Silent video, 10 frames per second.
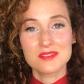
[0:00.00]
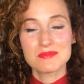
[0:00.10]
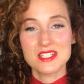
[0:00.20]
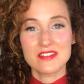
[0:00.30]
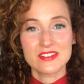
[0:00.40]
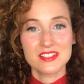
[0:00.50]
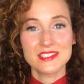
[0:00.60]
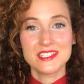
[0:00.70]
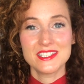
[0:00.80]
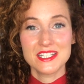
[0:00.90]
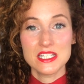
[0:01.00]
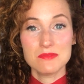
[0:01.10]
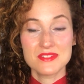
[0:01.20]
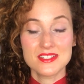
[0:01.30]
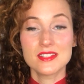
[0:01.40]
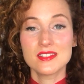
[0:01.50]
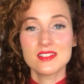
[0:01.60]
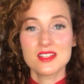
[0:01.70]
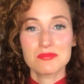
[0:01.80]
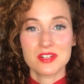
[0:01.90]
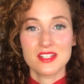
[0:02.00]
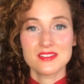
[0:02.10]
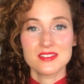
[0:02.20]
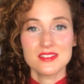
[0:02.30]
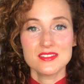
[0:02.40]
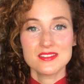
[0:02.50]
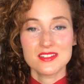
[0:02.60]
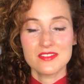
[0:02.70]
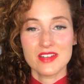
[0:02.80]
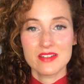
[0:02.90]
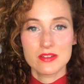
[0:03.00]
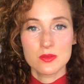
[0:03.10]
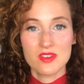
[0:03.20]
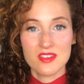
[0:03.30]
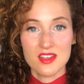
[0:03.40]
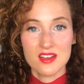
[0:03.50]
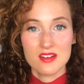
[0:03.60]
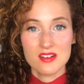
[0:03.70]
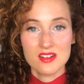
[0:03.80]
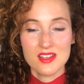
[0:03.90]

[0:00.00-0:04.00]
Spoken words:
I'm definitely going to keep singing the praises of everyone there